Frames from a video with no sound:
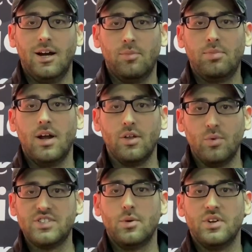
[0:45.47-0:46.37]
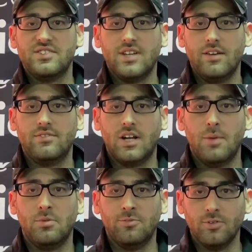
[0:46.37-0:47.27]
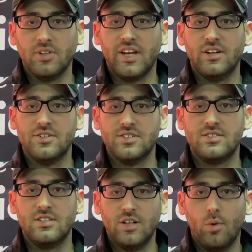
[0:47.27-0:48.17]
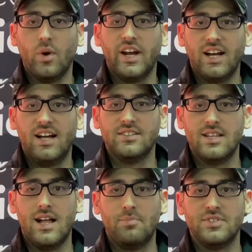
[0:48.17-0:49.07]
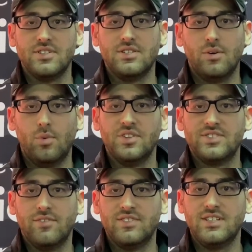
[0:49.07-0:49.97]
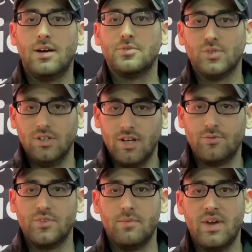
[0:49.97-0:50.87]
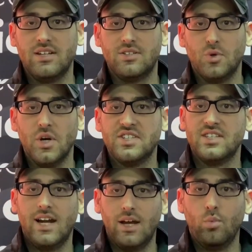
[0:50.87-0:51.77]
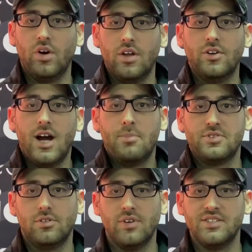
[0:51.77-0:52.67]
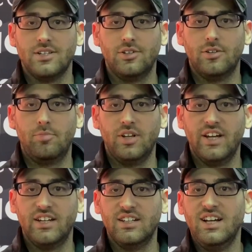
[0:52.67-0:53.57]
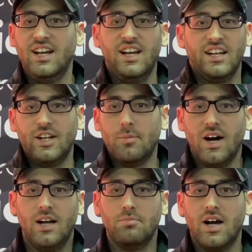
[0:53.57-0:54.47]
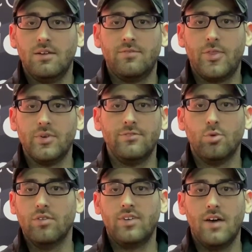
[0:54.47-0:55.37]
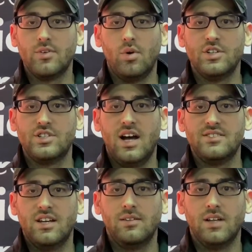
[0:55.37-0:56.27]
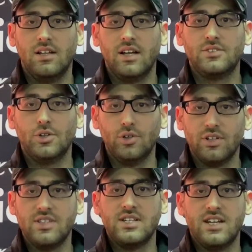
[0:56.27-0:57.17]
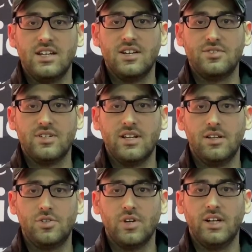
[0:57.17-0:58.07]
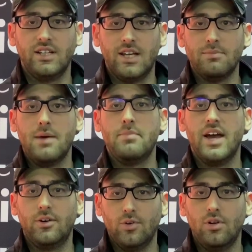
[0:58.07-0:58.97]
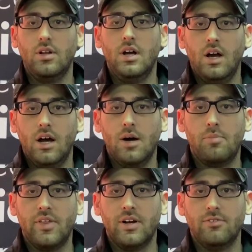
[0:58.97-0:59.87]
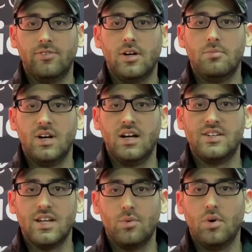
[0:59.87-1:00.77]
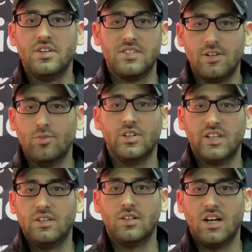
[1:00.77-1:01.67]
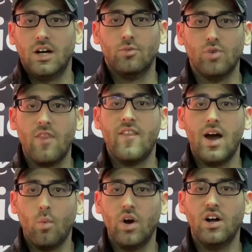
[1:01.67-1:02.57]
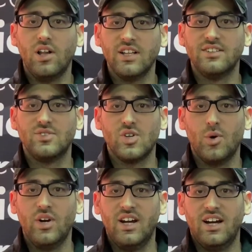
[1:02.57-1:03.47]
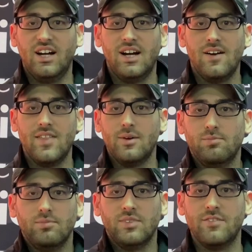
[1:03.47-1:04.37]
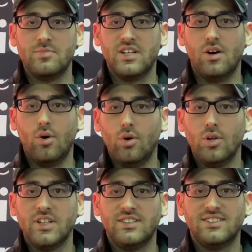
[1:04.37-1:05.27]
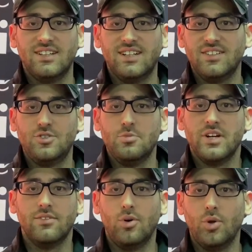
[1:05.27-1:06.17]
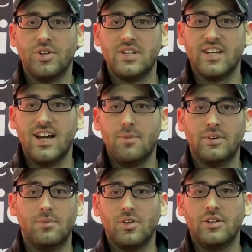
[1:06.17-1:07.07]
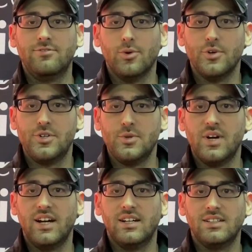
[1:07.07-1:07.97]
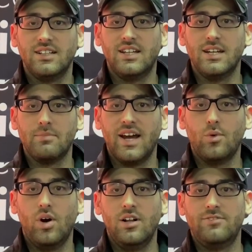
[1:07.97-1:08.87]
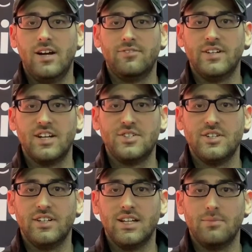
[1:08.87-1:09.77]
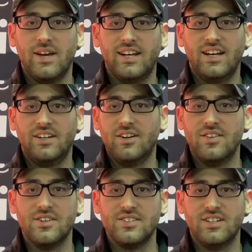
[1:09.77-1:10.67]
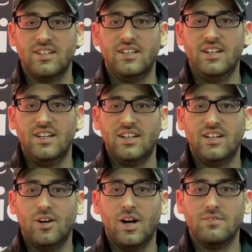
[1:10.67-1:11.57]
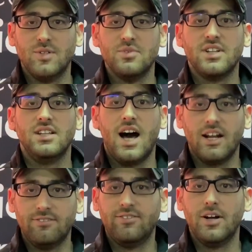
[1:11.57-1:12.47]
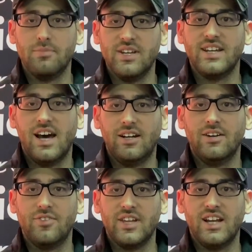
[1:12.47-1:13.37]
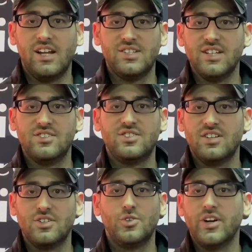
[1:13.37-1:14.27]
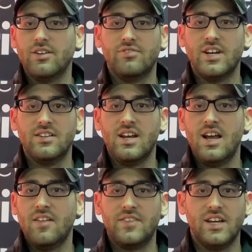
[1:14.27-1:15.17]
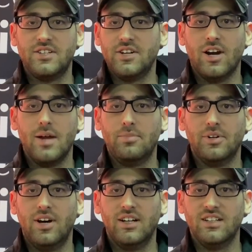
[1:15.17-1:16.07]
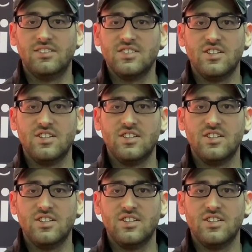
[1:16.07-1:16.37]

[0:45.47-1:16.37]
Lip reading: Probably wish I would have saved a couple for later. Just when I got into that position at 117, I was sort of left with the mandatories, and then I had one other optional race I could have played. And my 3, 4, 5 to 1 shots I liked early in the day yesterday to try and get my bankroll up there from day 1 didn't really run that well, and so that left me in a hole, and too big of a hole to dig out. But I'm looking forward to getting back qualified for next year and getting back out here. It was a lot of fun being out here for the NHC. It's such a great event that the NTRA put on. It's